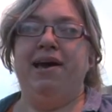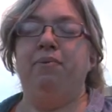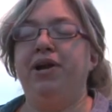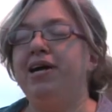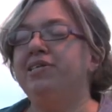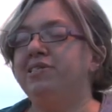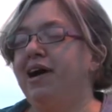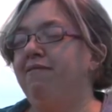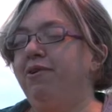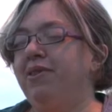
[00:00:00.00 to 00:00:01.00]
And when I
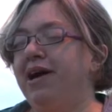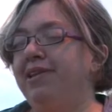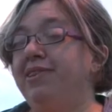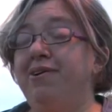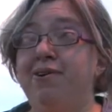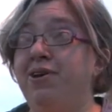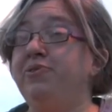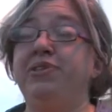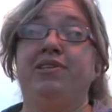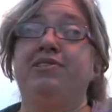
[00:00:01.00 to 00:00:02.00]
discovered that they're
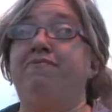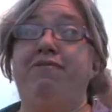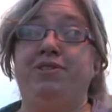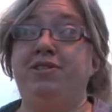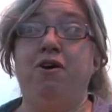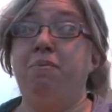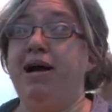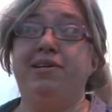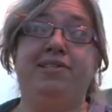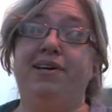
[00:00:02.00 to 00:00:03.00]
using the tote
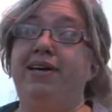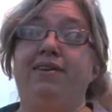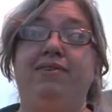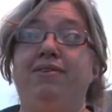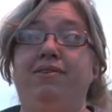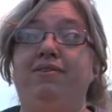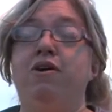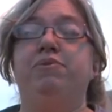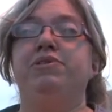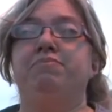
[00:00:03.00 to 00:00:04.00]
bags like
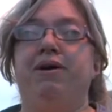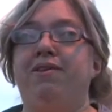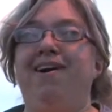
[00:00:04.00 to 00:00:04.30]
no one's mother,